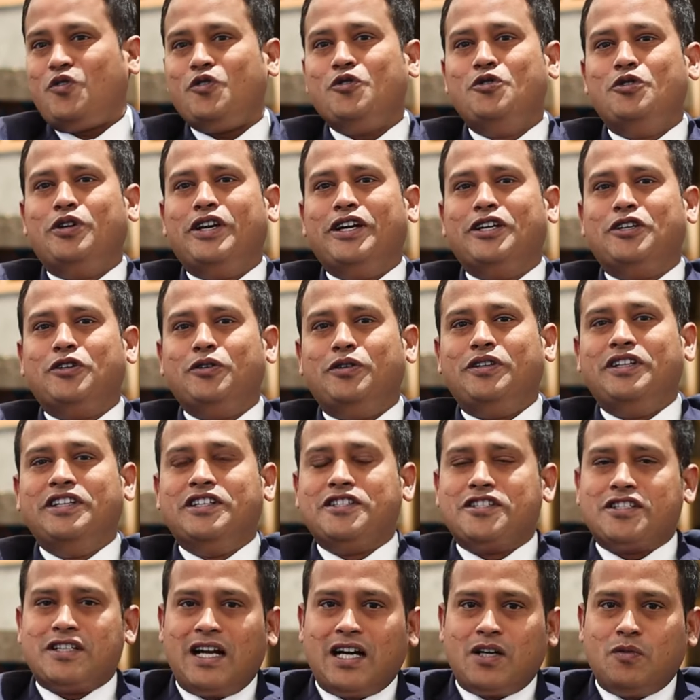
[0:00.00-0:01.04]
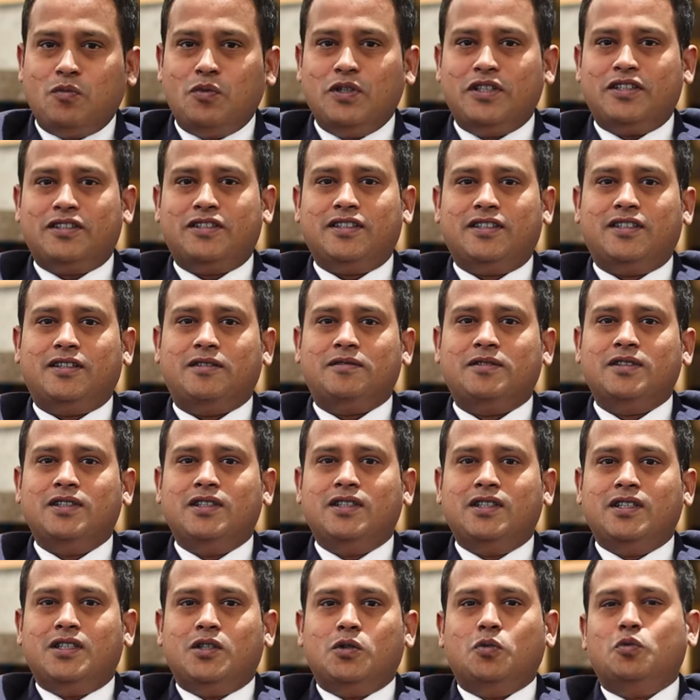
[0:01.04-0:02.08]
You get to interact with the
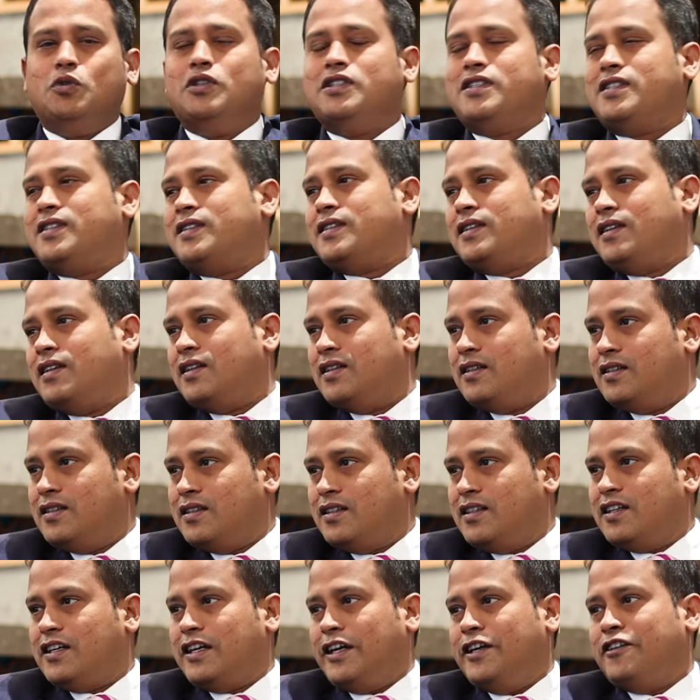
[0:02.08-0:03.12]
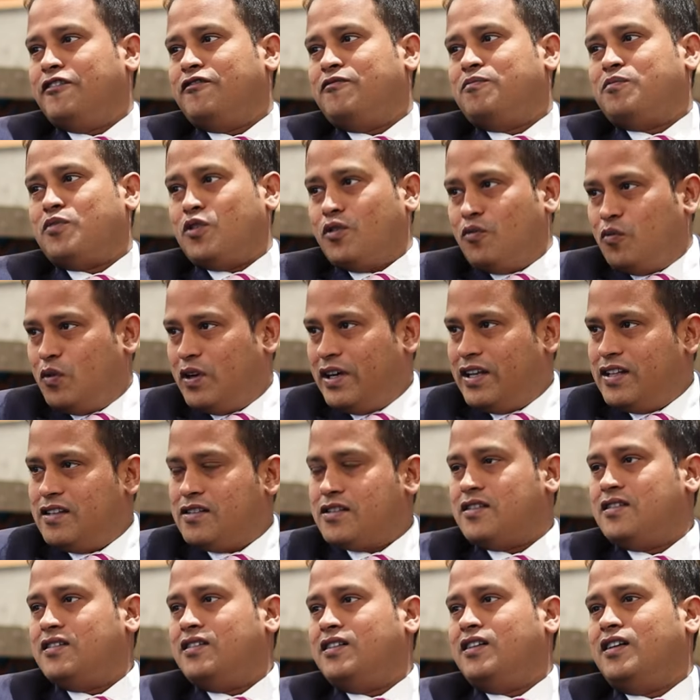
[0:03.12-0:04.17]
versatile kind of
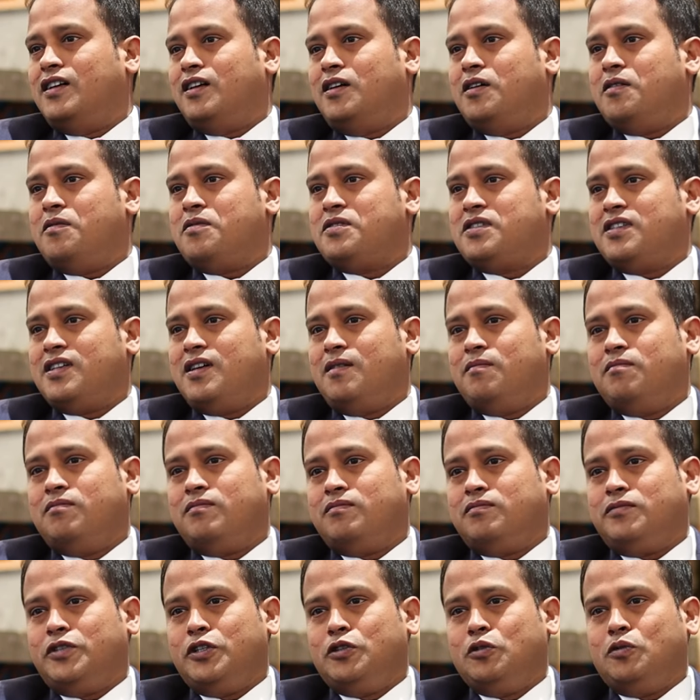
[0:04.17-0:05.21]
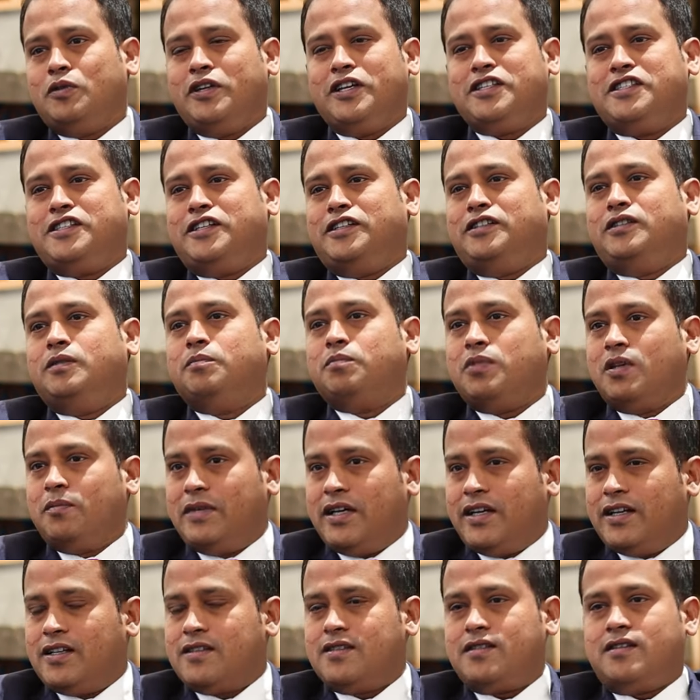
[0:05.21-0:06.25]
profiles, let's say
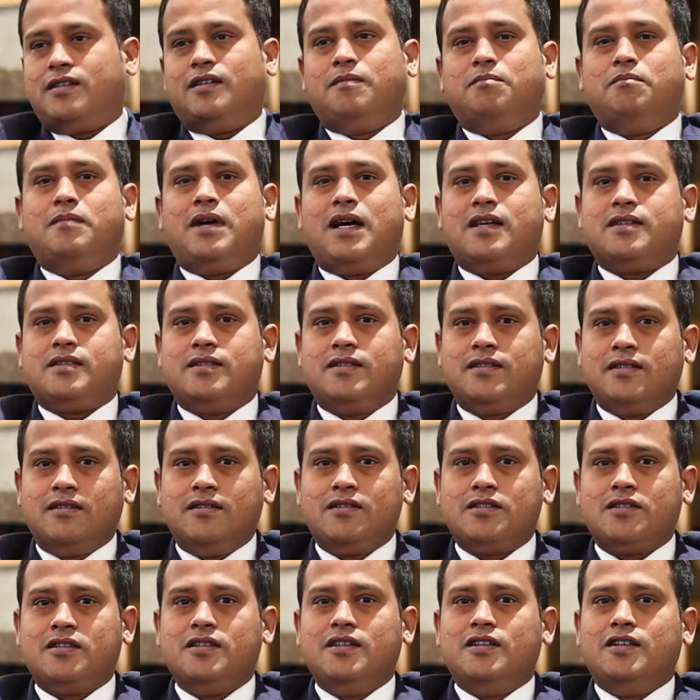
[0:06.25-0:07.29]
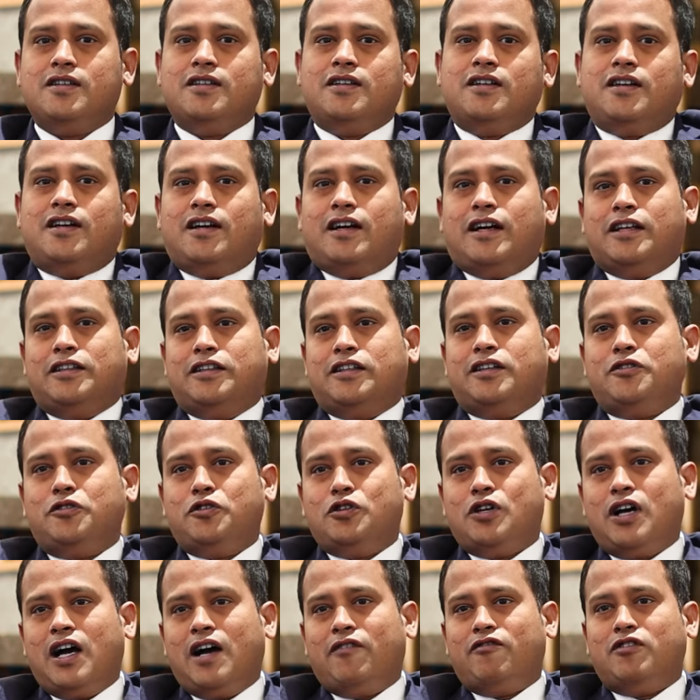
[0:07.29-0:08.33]
diplomats, ambassadors, and then
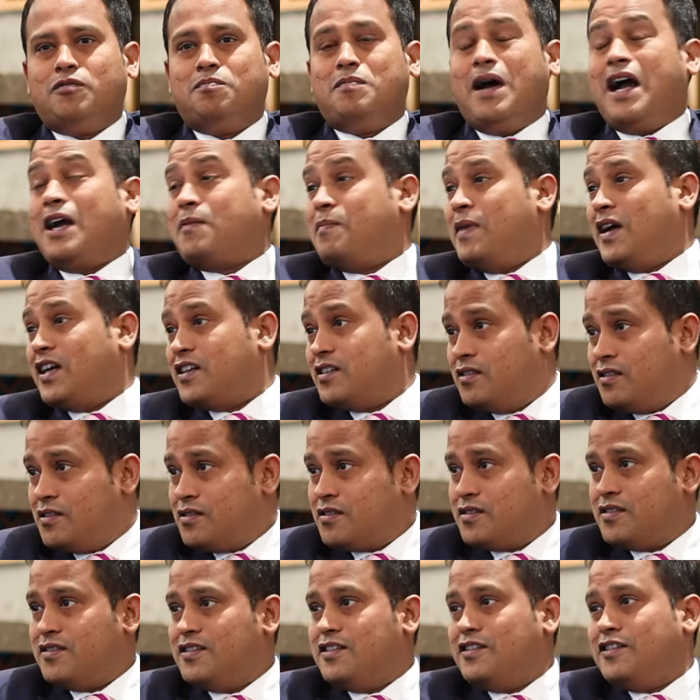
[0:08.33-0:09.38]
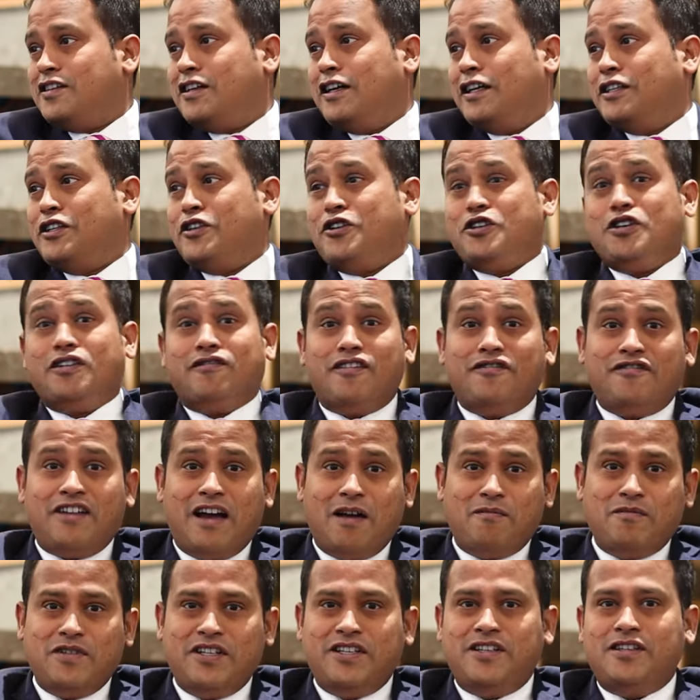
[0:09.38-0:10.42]
you have a backpackers, and then you have a
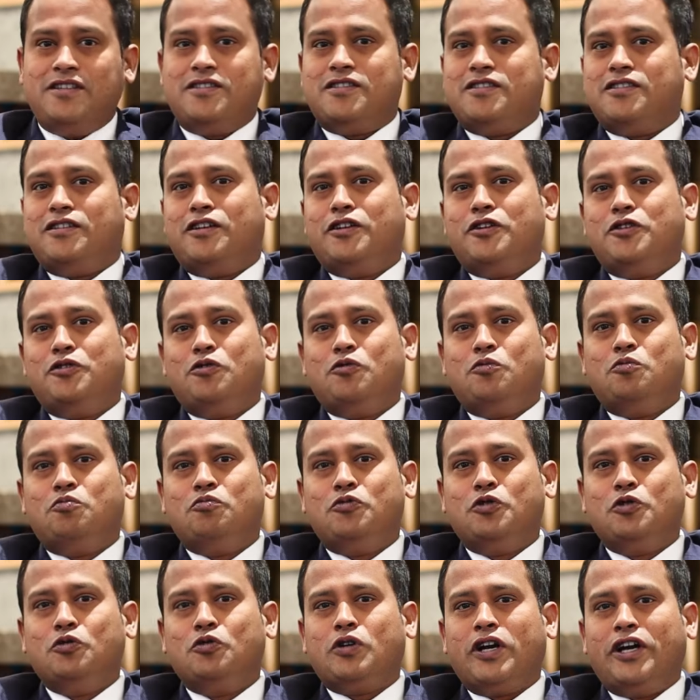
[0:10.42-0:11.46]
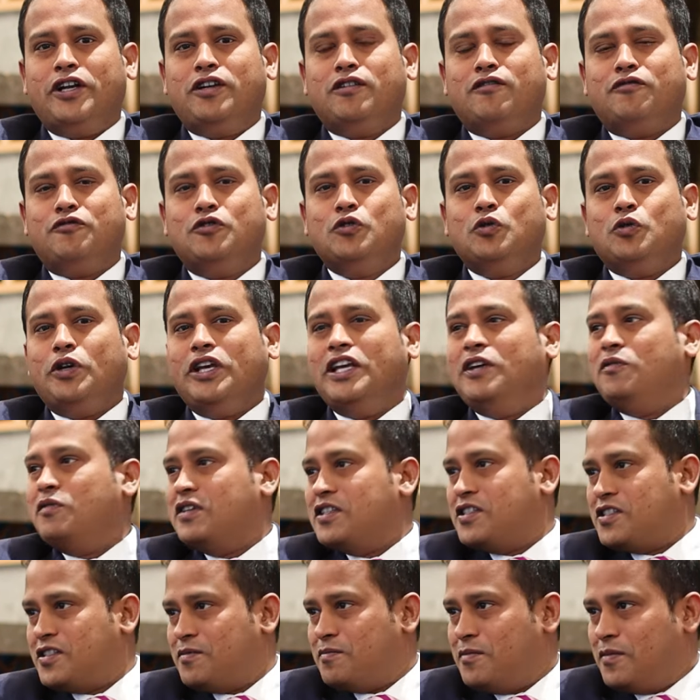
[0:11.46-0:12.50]
families, and you kind of do
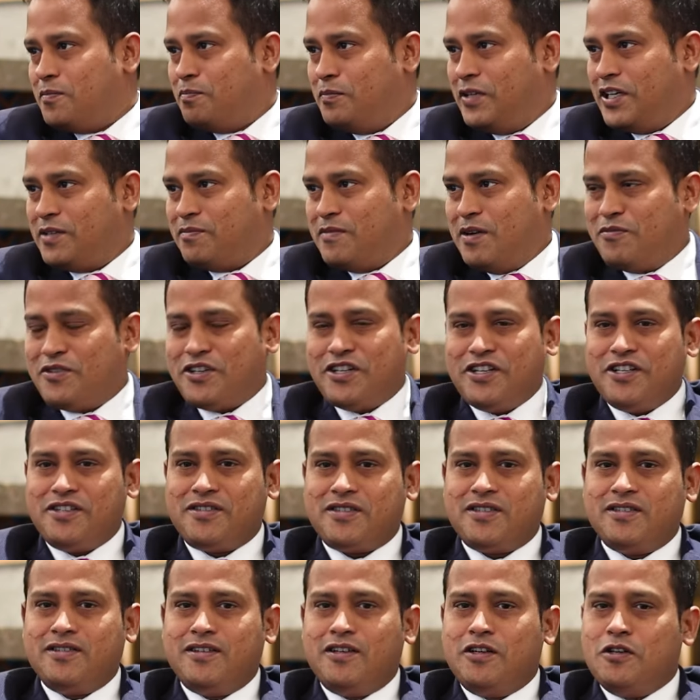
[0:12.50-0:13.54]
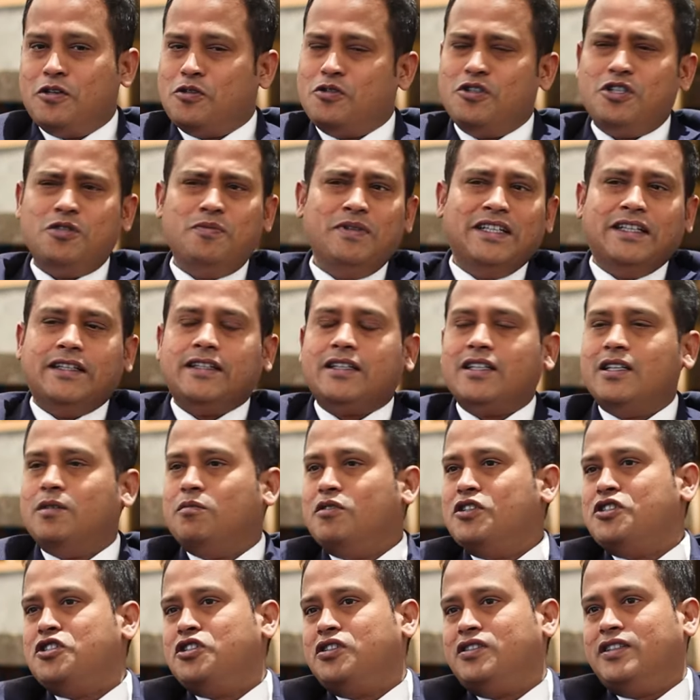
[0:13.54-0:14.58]
events, make memories. So it's been an
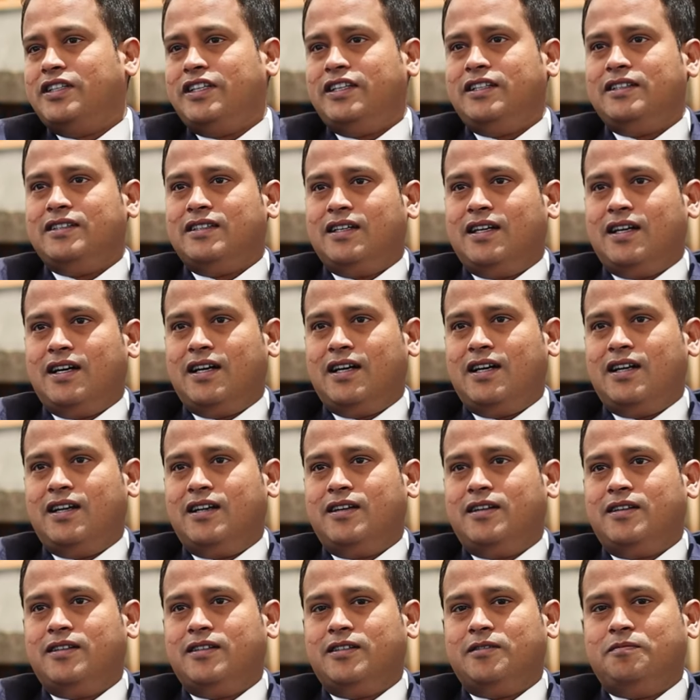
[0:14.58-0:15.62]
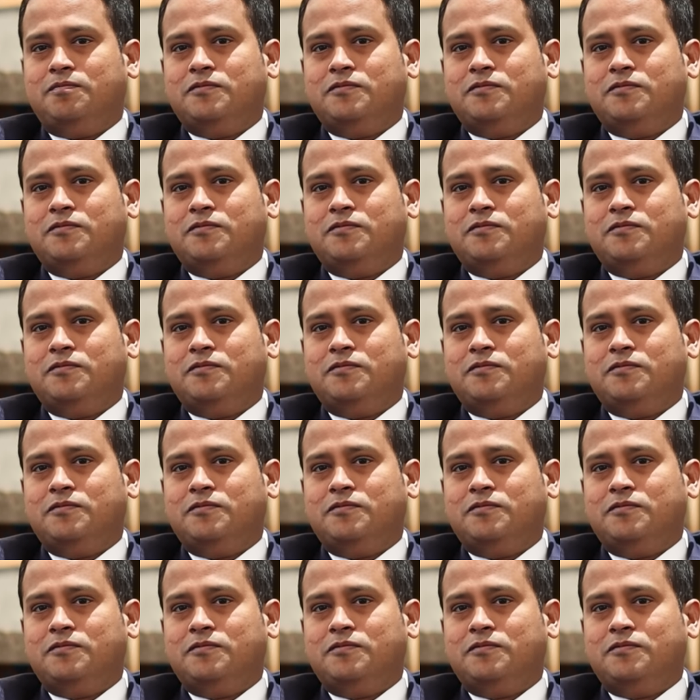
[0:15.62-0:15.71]
incredible journey. And